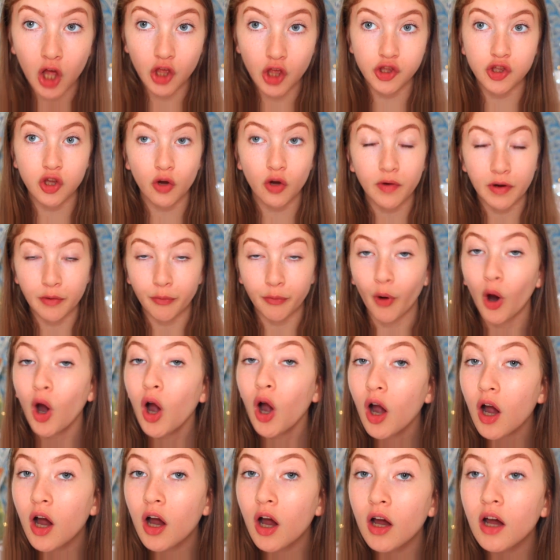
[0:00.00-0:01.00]
Sorry,
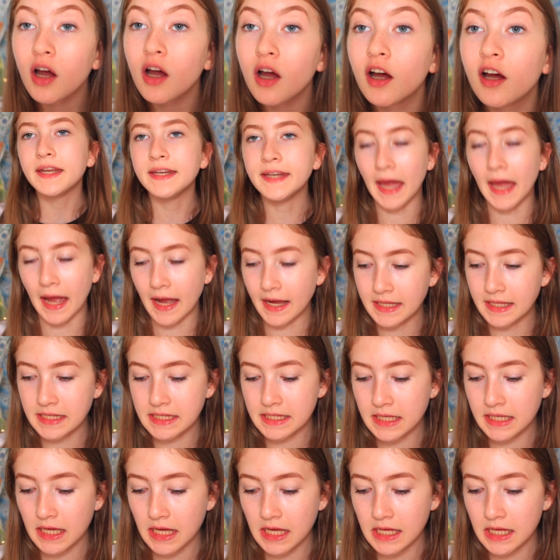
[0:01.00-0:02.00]
what?
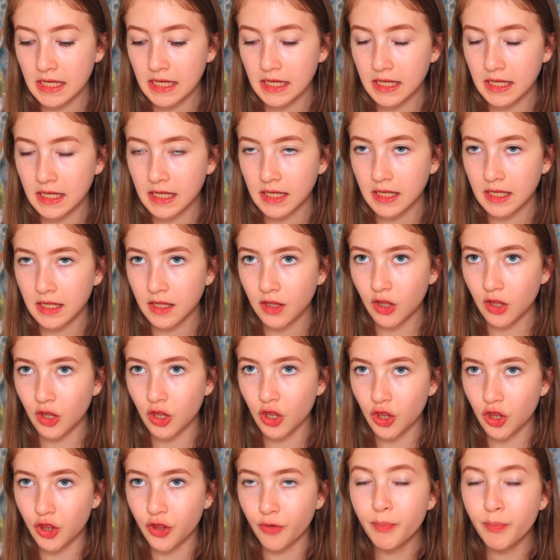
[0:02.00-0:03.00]
Next,
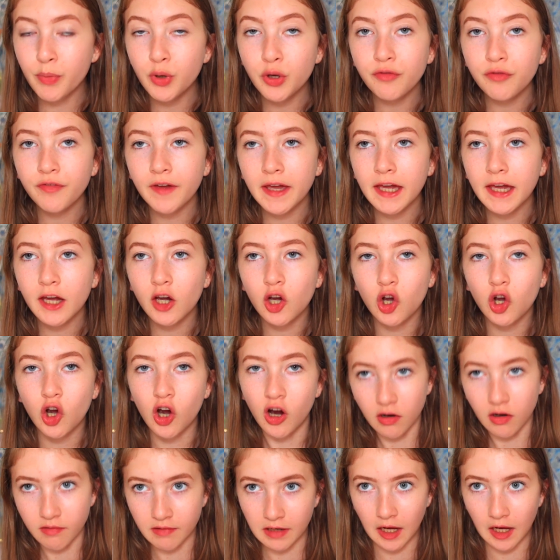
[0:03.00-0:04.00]
the movie
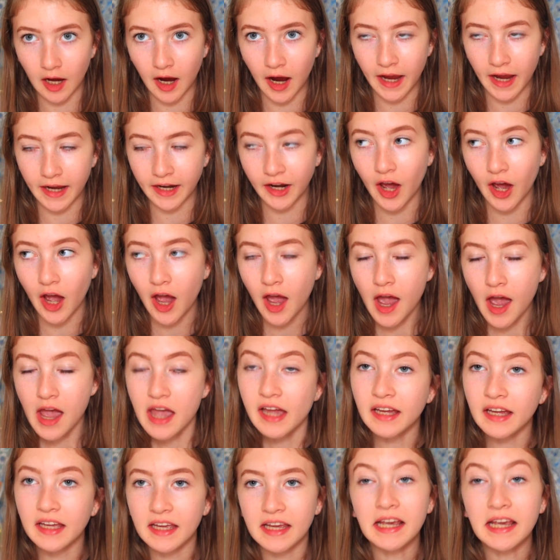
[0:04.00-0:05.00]
Coraline
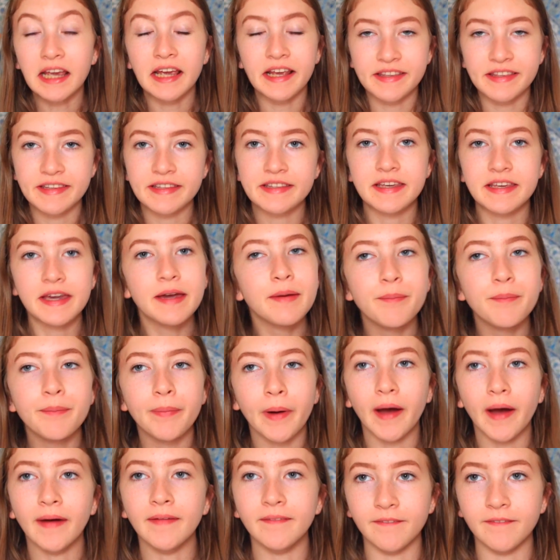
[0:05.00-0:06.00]
is a Tim
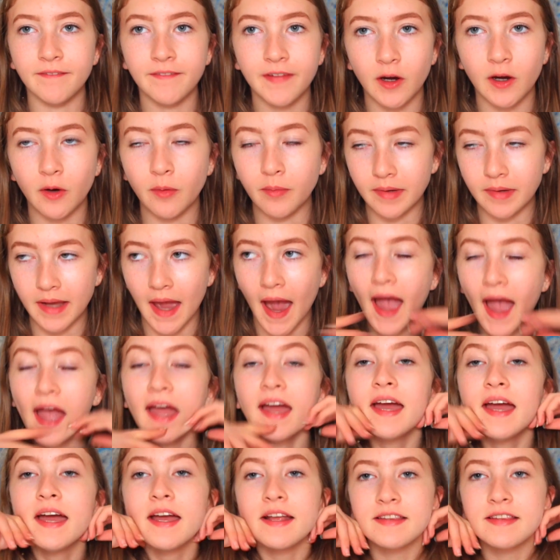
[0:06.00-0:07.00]
Burton film,
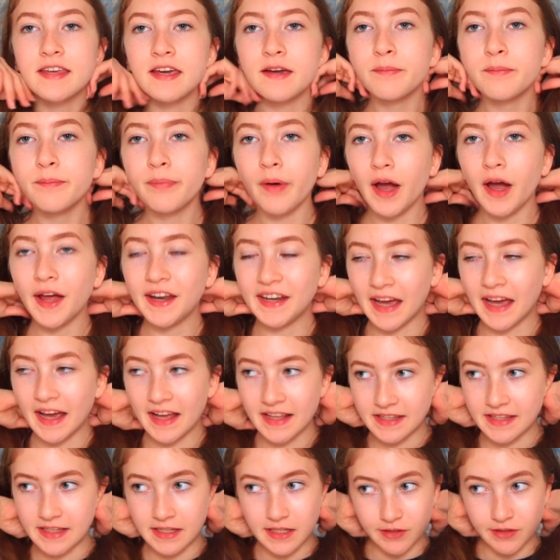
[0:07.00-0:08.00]
yeah? Tim Burton
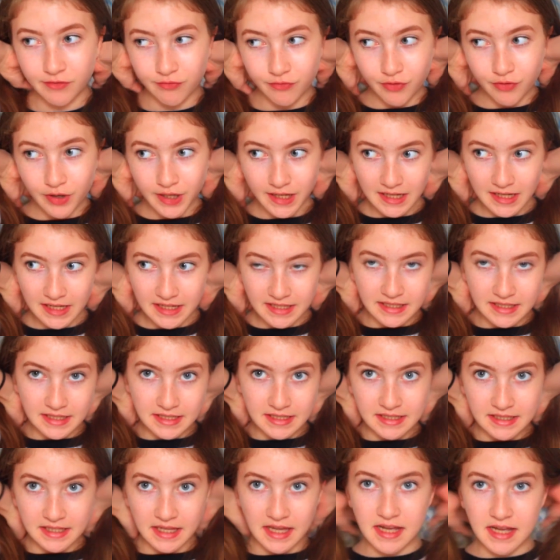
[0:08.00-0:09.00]
has this really
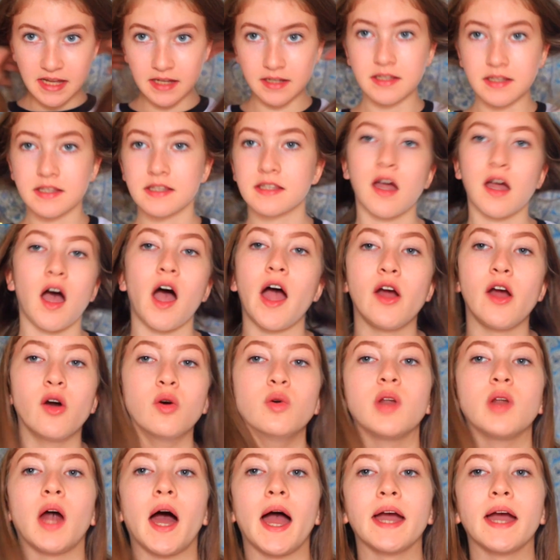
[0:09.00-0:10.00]
distinct
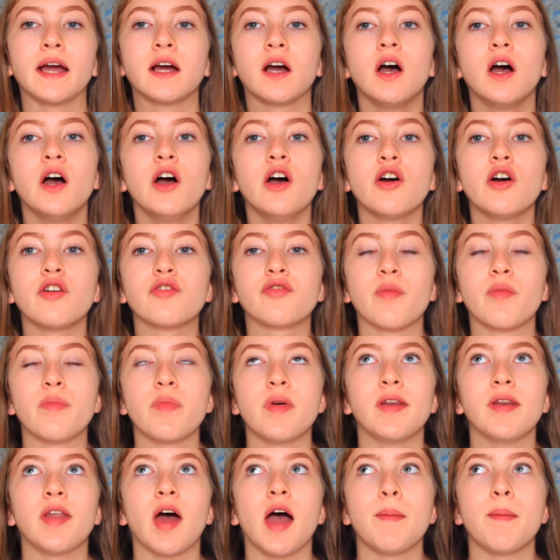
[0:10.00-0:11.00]
style, like from
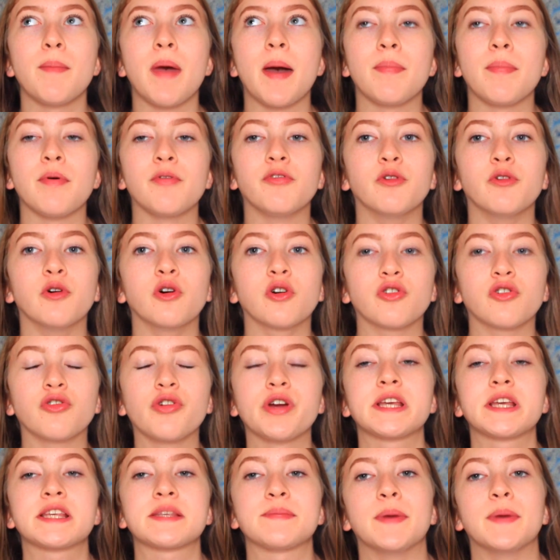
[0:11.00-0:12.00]
The Nightmare Before
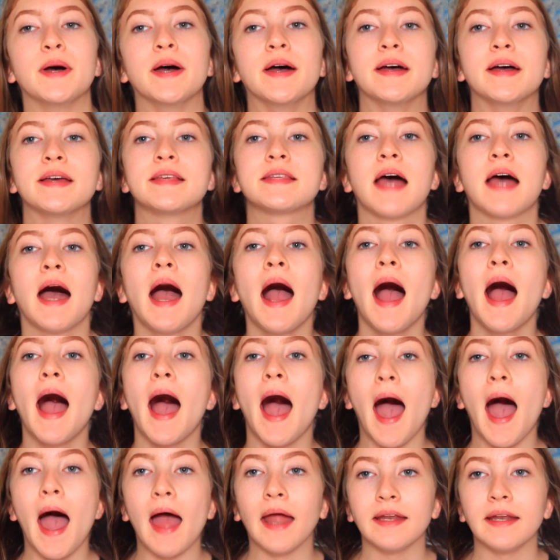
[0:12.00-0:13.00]
Christmas,
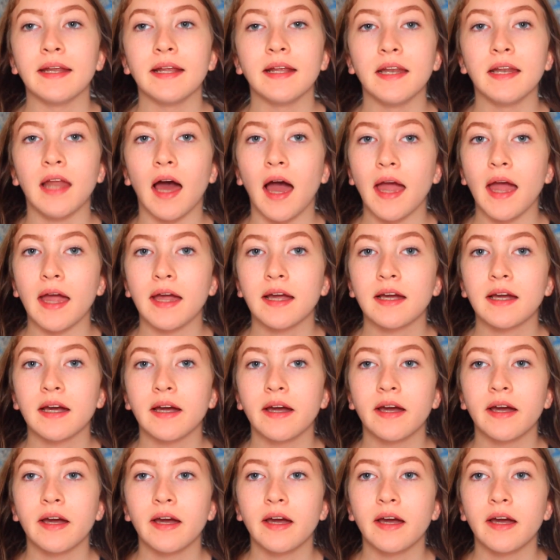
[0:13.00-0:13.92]
and like